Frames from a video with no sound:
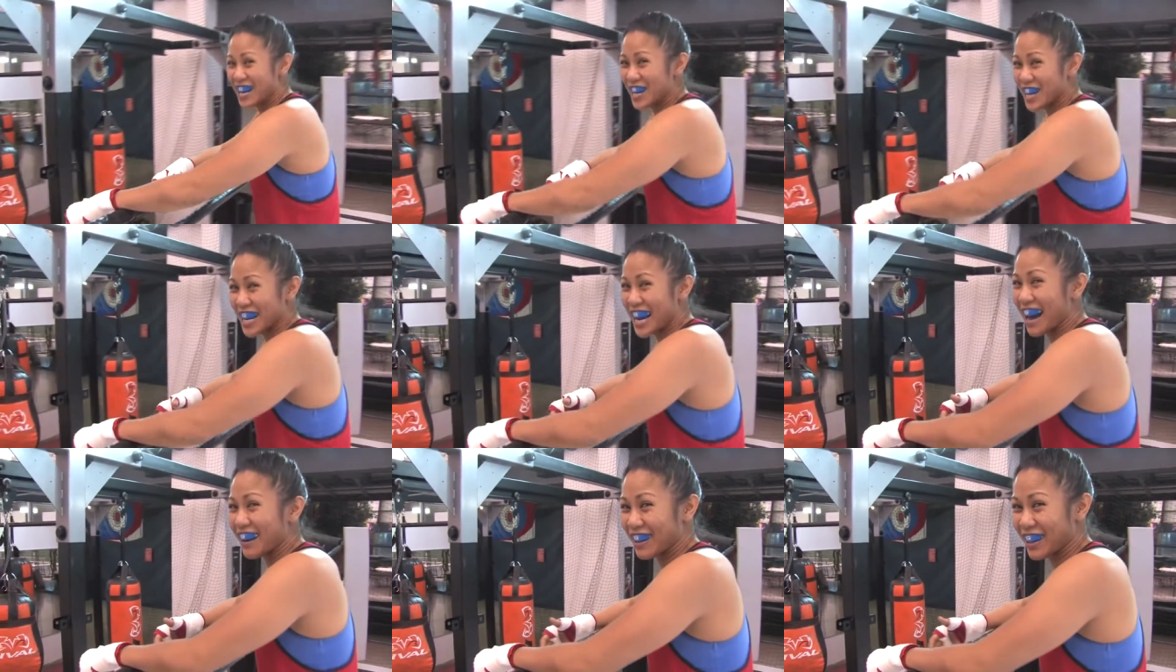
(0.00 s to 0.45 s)

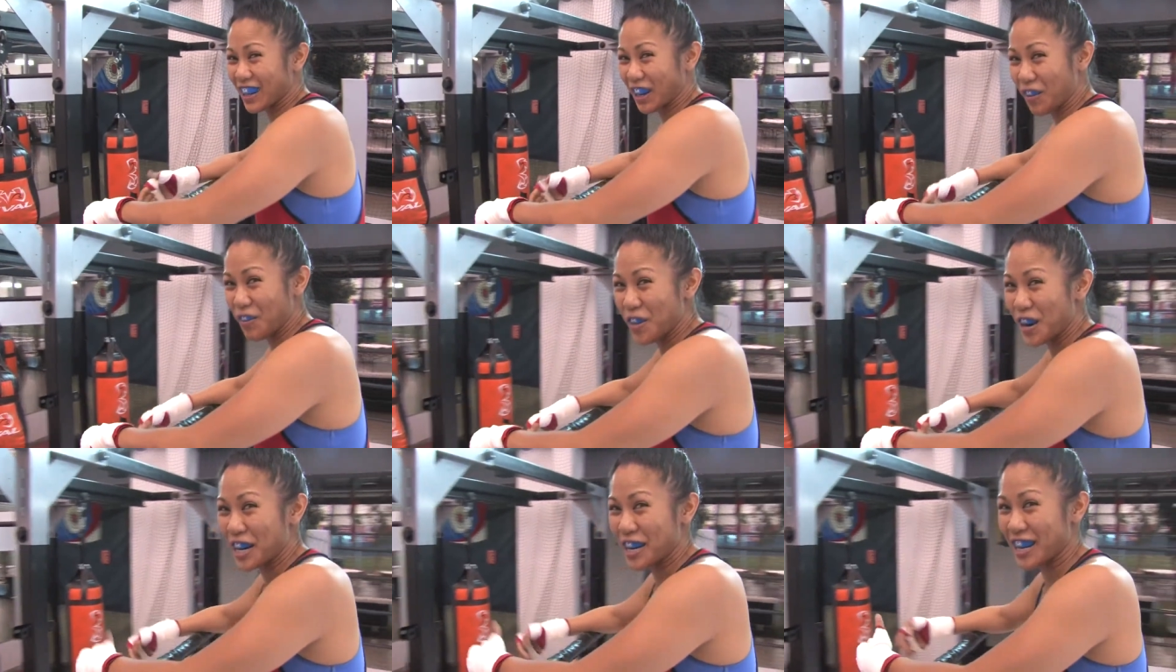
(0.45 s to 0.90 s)
usually have
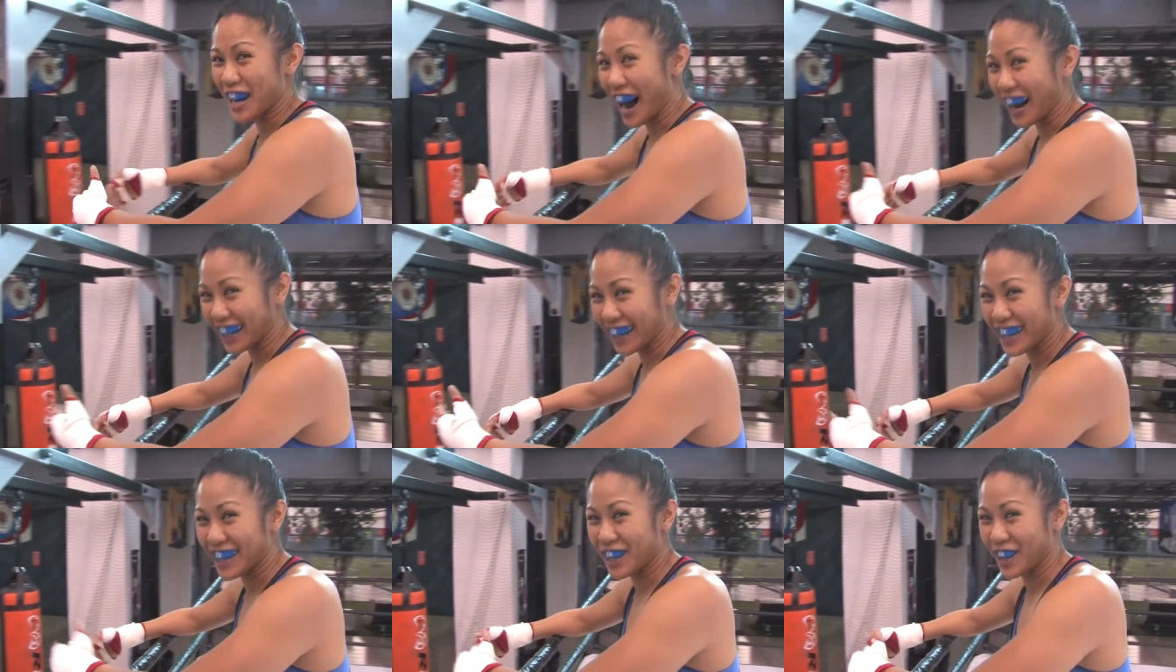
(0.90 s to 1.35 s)
someone
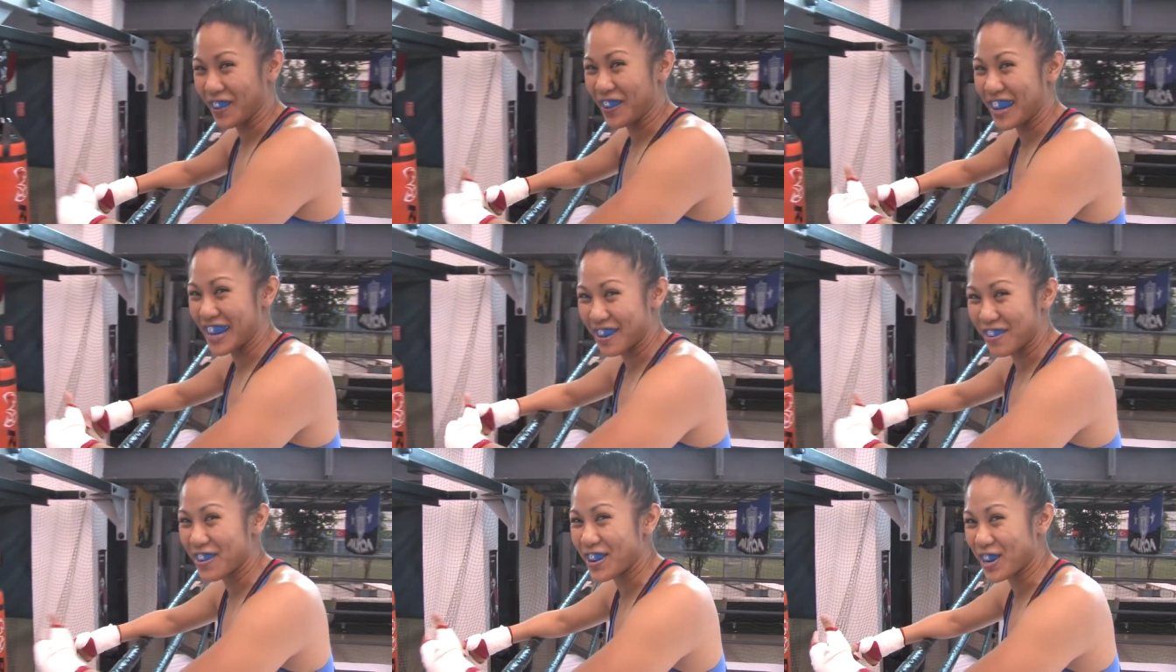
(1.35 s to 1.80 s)
talking to
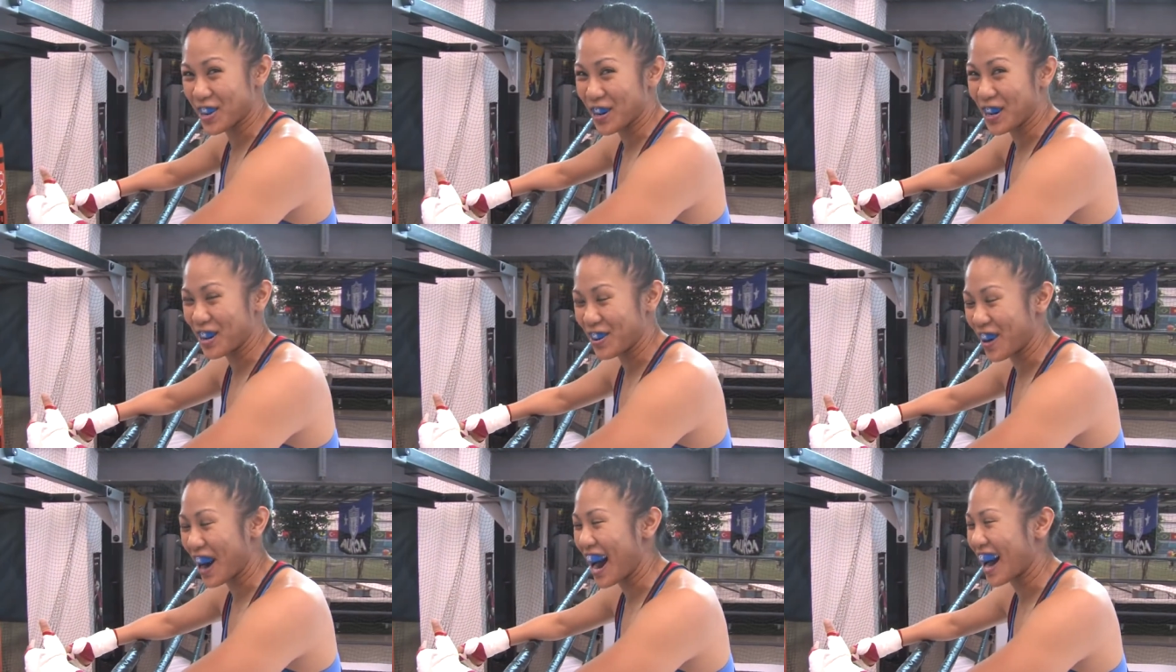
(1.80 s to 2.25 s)
me in
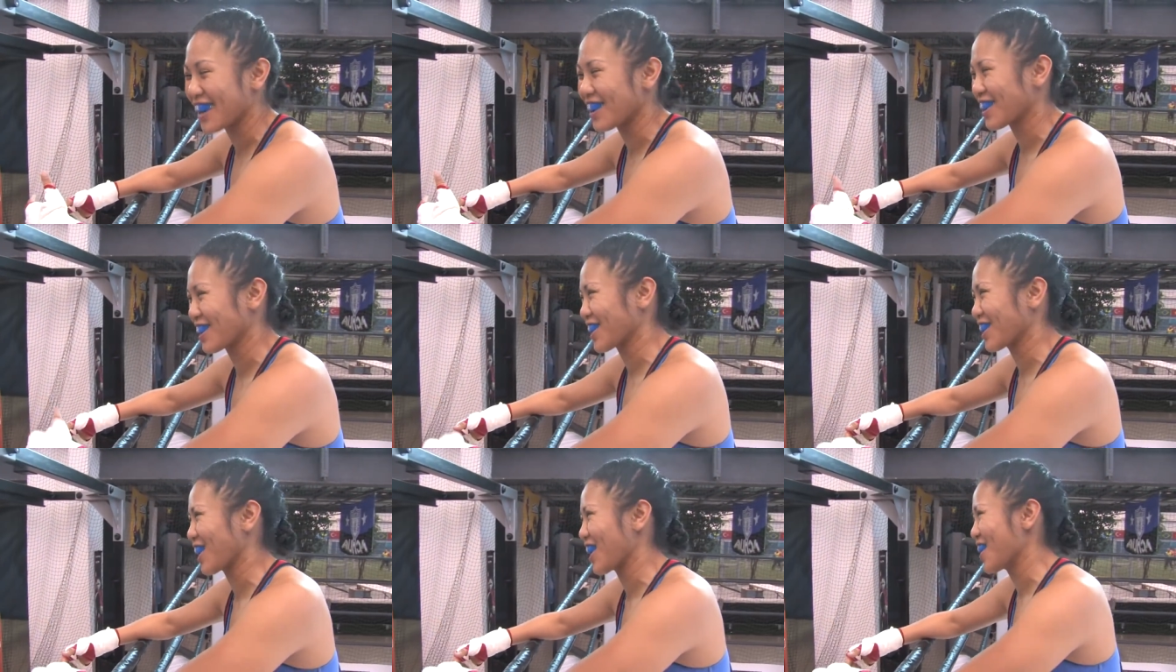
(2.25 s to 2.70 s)
between
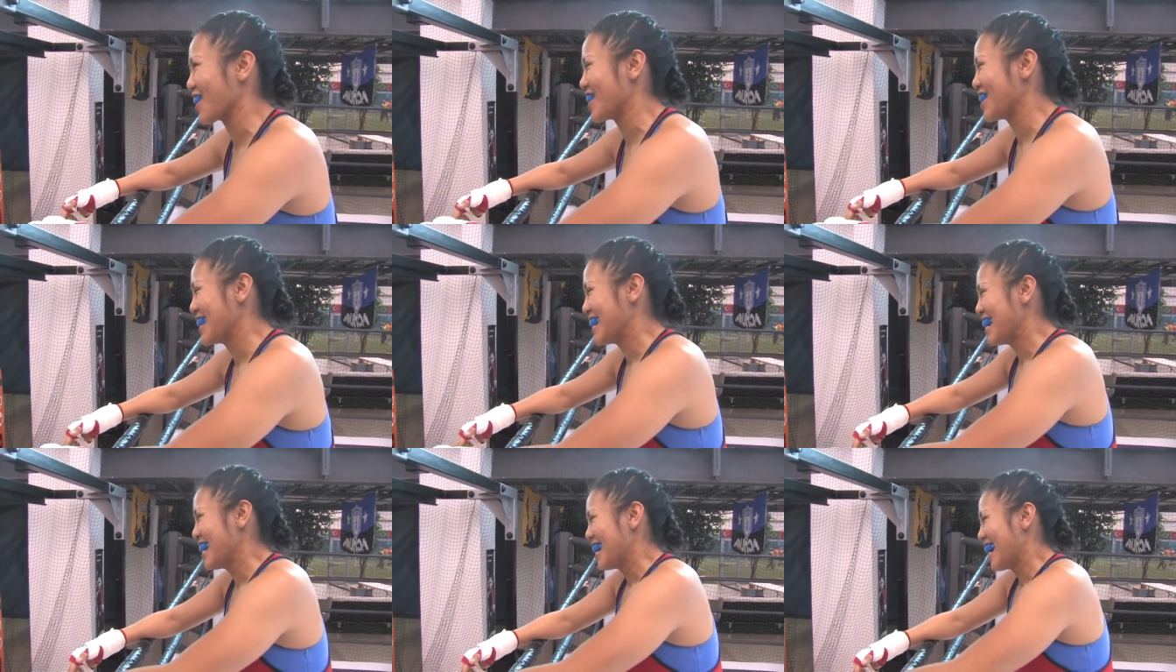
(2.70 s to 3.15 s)
rounds, so
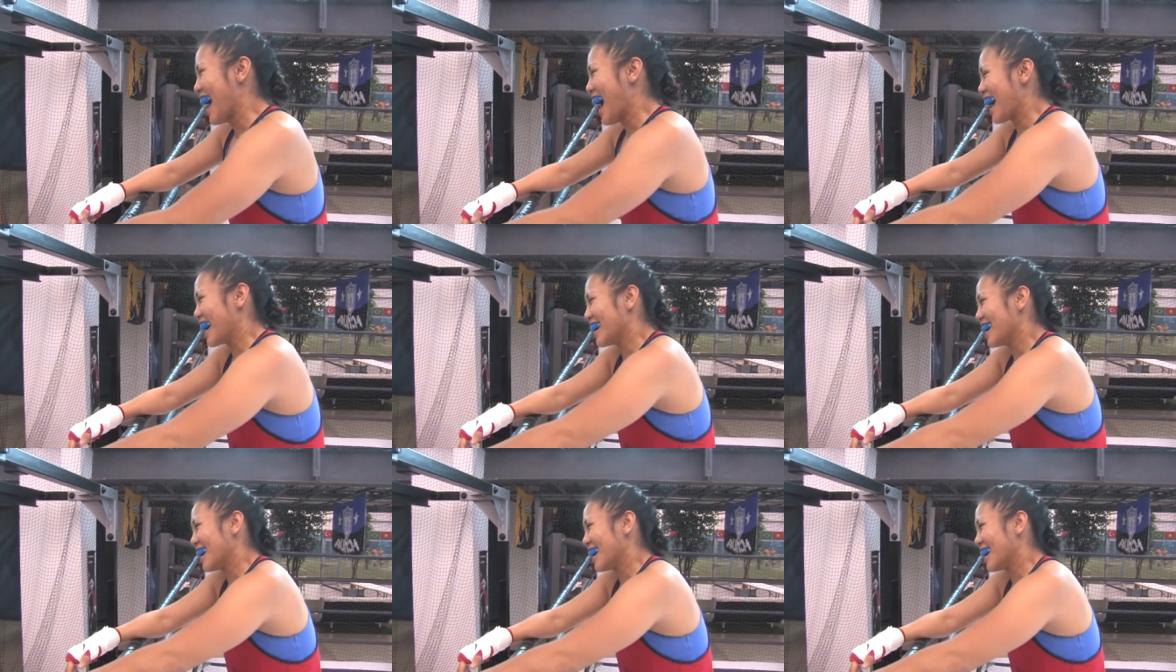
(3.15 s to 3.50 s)
I